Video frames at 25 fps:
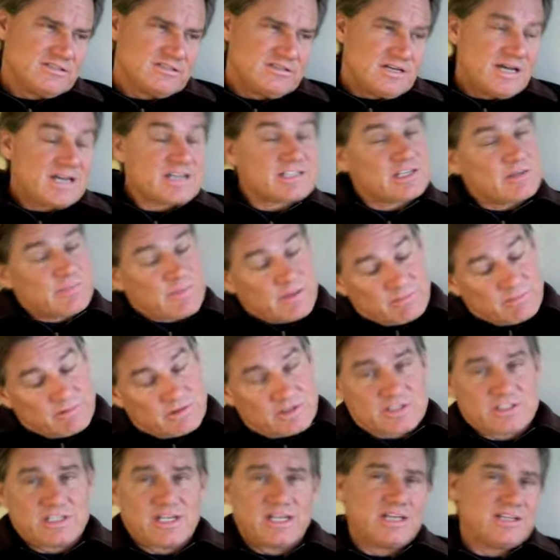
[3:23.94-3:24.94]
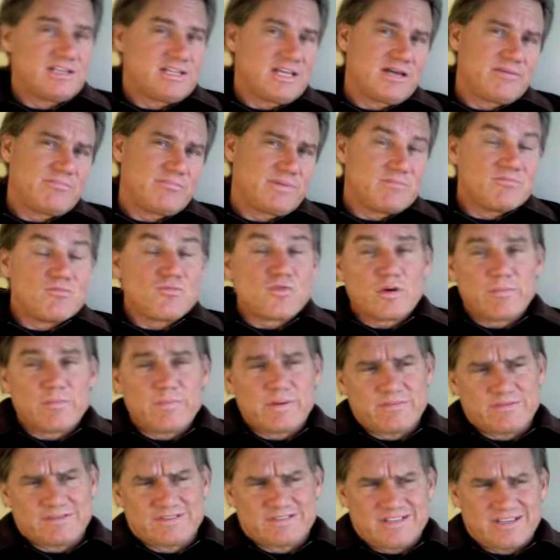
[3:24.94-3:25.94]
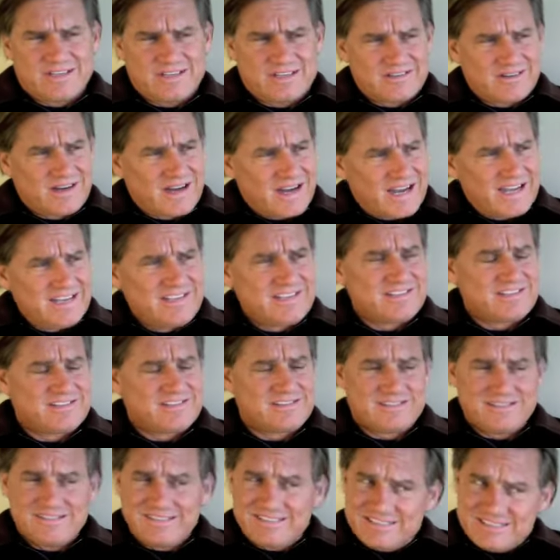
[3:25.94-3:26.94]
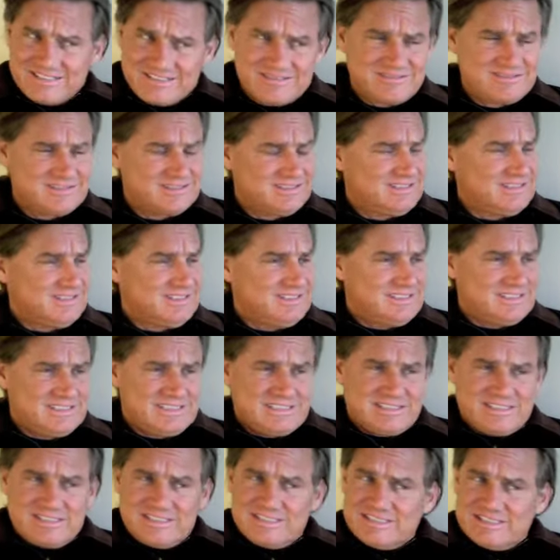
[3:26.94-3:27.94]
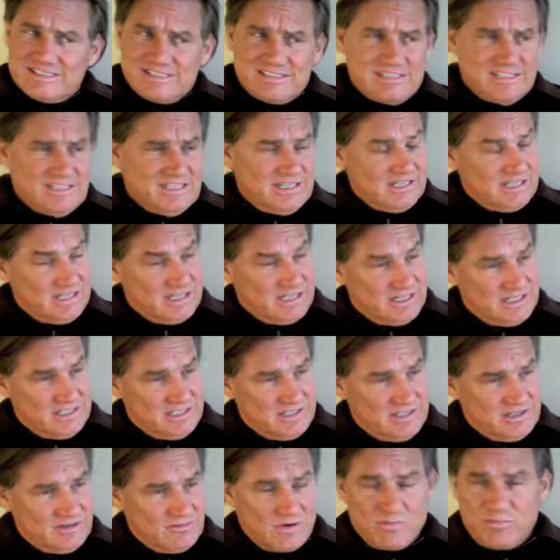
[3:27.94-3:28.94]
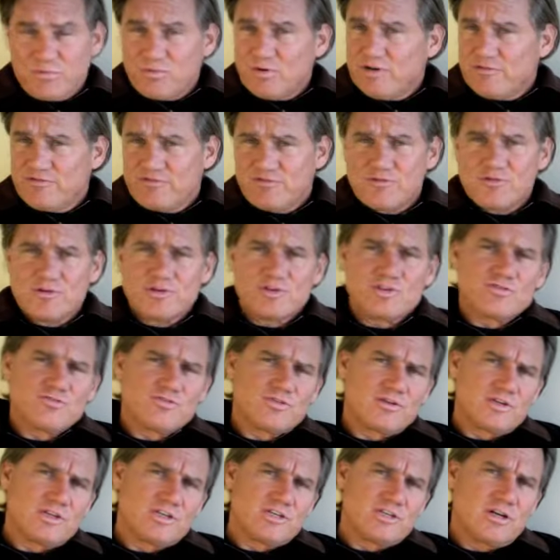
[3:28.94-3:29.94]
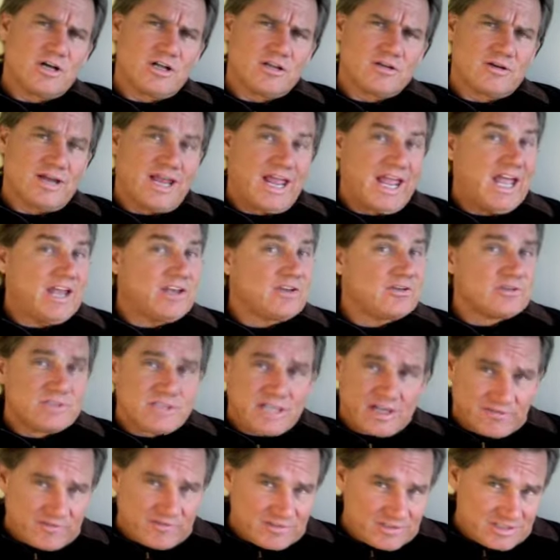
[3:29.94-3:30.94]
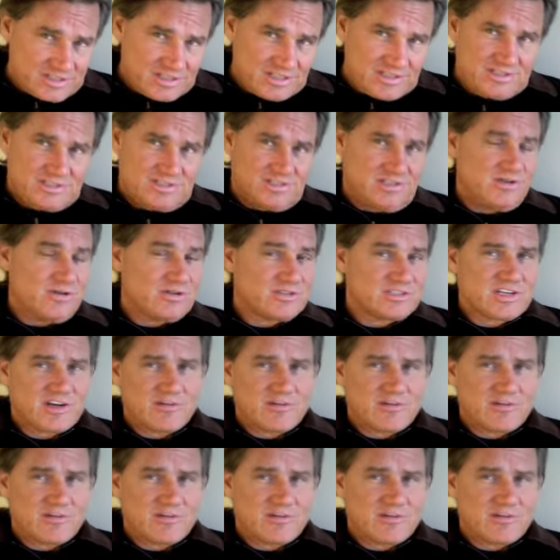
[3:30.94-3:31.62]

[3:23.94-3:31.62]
Actually, people are saying that, but more people say, $1.4 trillion annual deficits, U.S.